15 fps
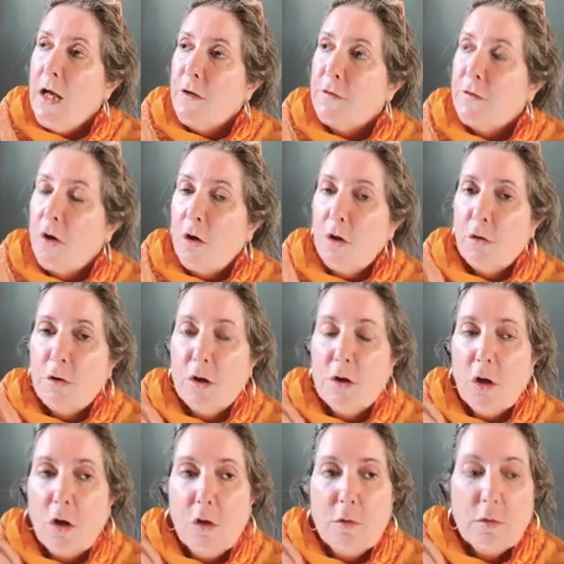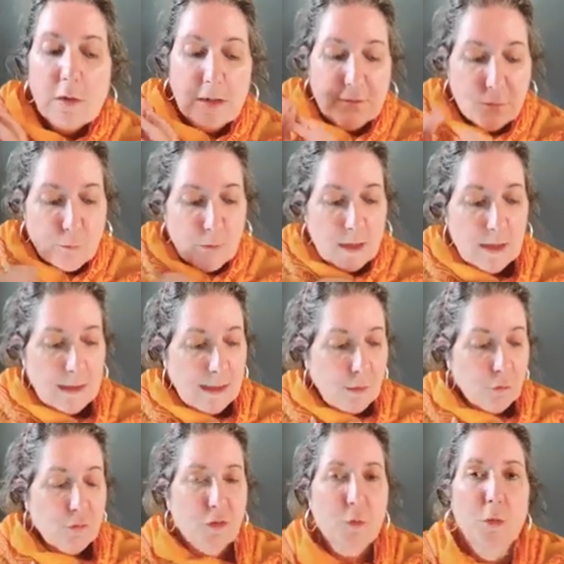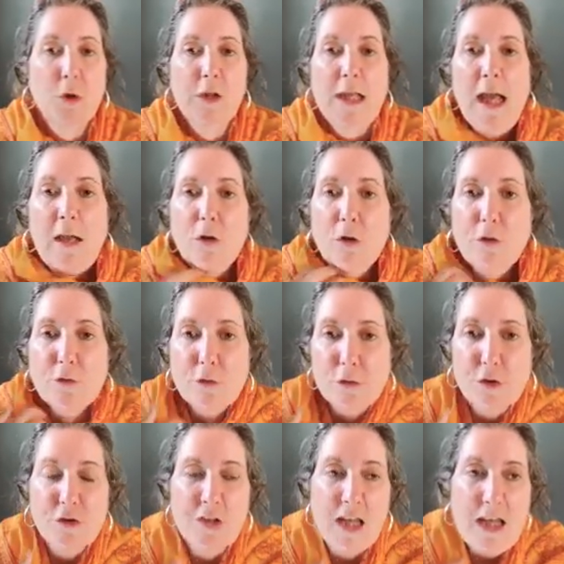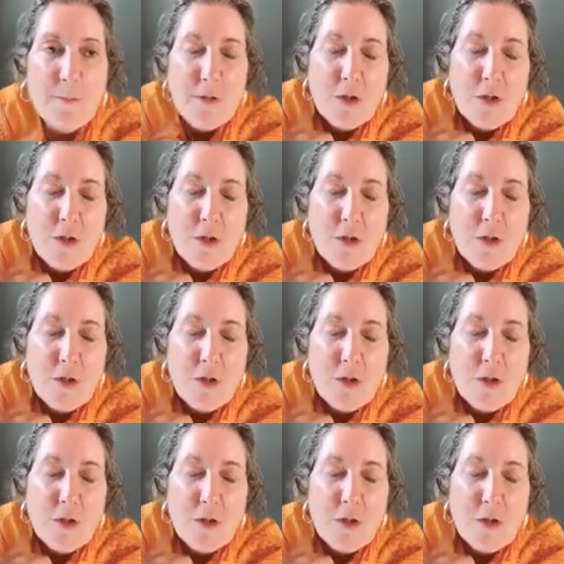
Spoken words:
So, you know, it's really good to work out who's on your team,